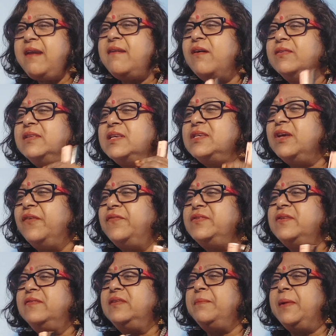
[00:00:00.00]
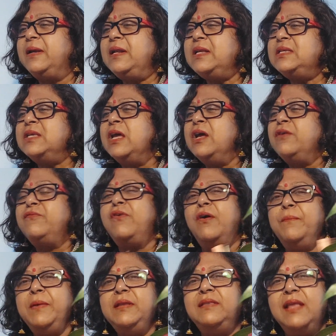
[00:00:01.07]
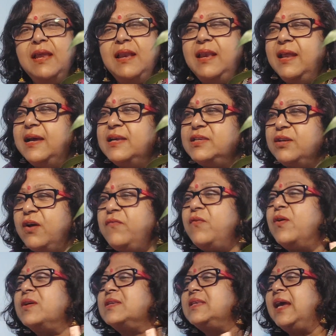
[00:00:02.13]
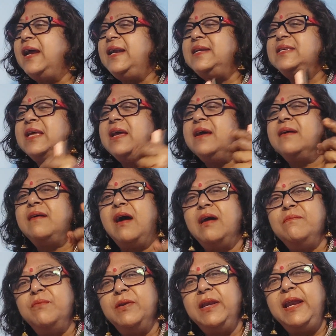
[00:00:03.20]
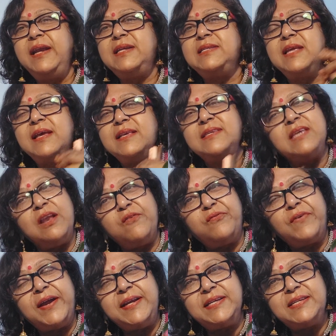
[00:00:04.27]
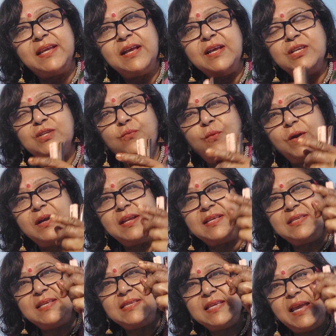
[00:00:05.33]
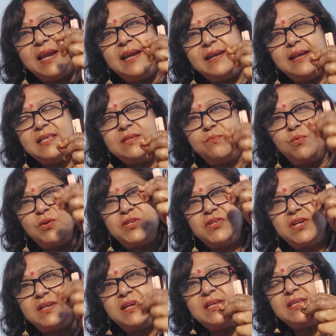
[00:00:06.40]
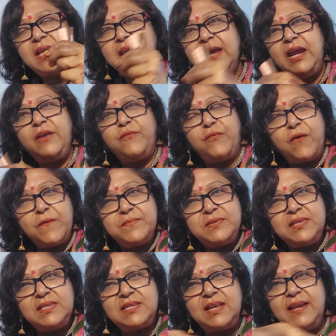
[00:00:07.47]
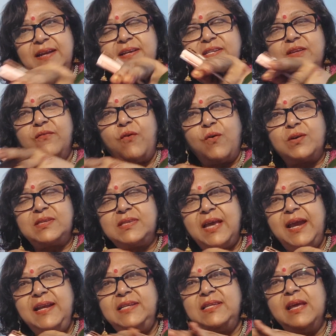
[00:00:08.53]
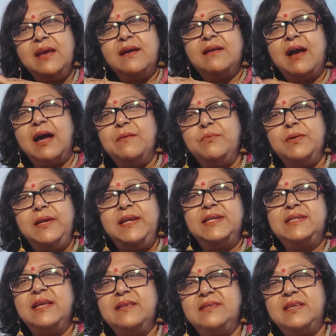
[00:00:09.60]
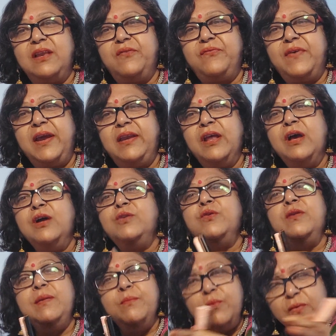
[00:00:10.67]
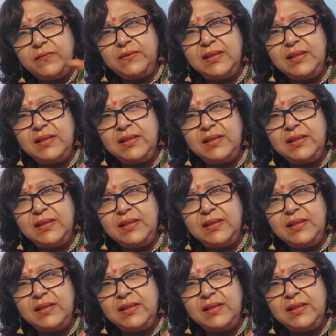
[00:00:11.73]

on the surface of the metals, forming thin layers of oxides, carbonates, sulfides. So what does this air does, moisture does? It forms these layers of oxides, carbonates, and sulfide. To remove